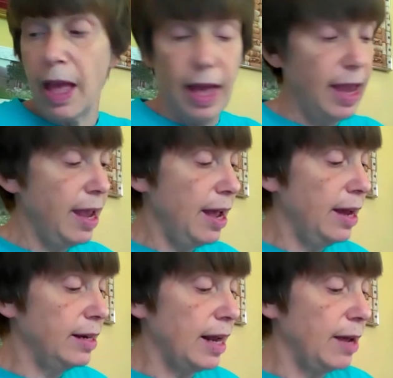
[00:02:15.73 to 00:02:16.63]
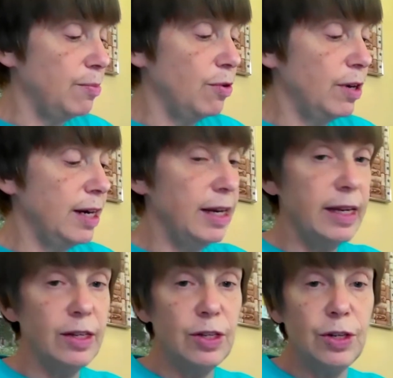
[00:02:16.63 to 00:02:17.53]
and I put it
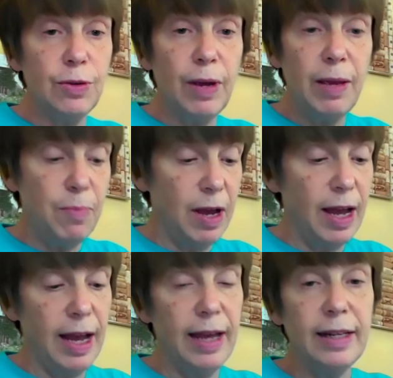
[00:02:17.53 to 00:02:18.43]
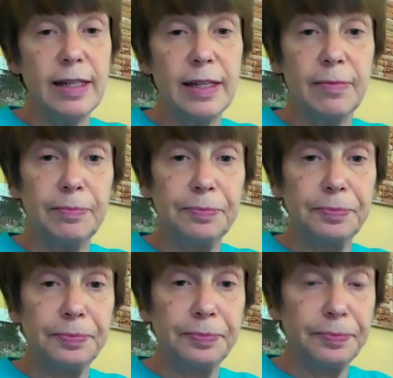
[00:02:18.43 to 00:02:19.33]
into a pot
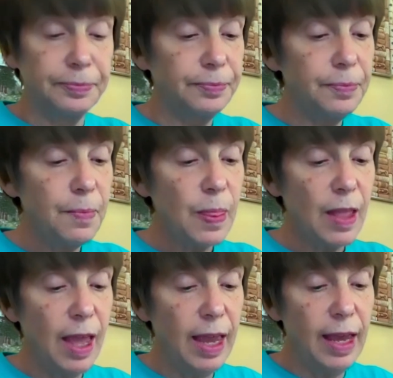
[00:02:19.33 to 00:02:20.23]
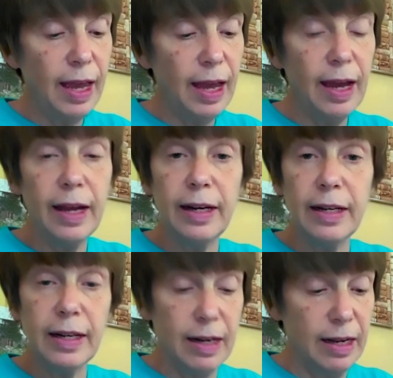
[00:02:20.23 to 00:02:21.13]
and
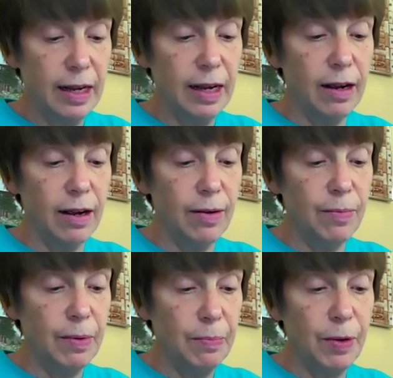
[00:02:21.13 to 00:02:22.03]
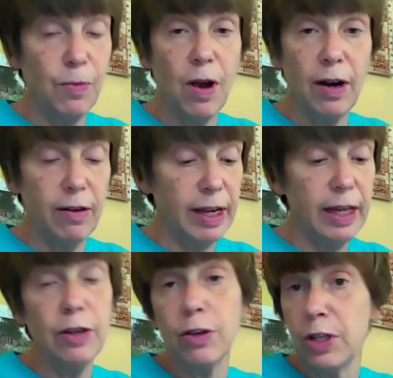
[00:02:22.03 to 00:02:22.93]
been watering
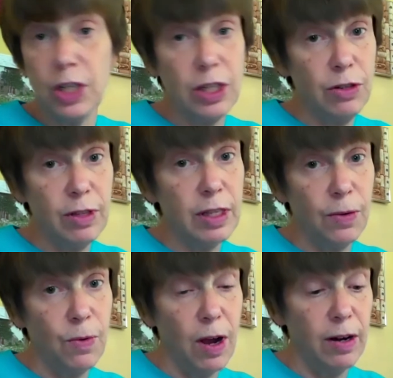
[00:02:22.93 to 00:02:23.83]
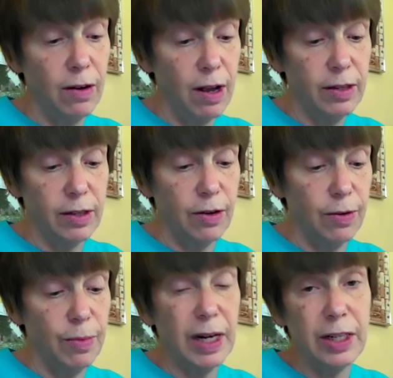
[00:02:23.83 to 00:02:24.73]
it. You could just do this in water also,
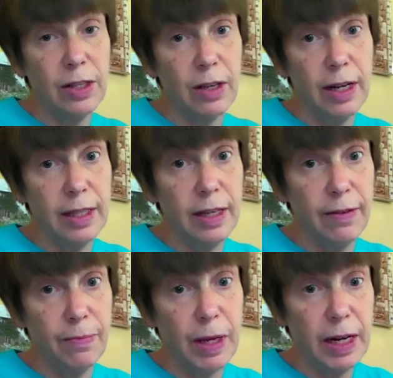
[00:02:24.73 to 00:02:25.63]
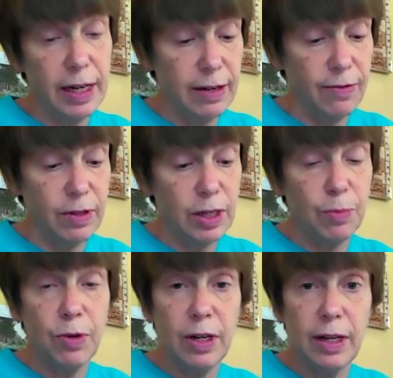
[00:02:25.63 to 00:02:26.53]
but I just thought I'd see if it made any difference to
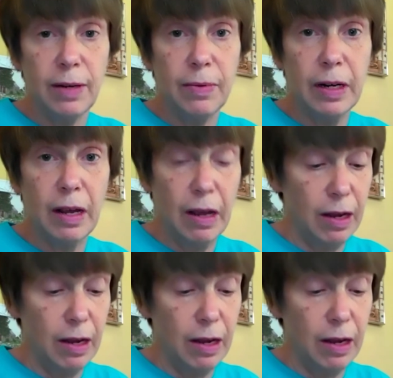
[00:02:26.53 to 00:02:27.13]
put it in